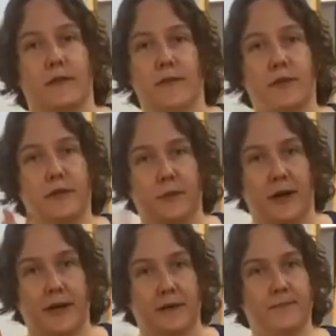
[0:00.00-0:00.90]
It's very
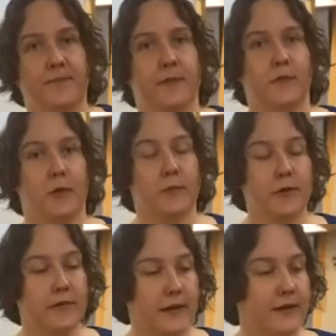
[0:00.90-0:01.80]
spotty. So
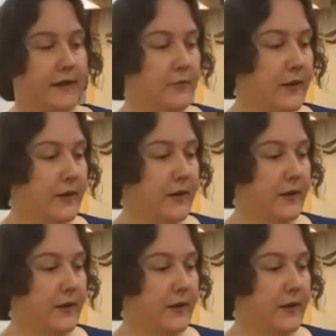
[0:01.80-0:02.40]
Alberta's lucky that way.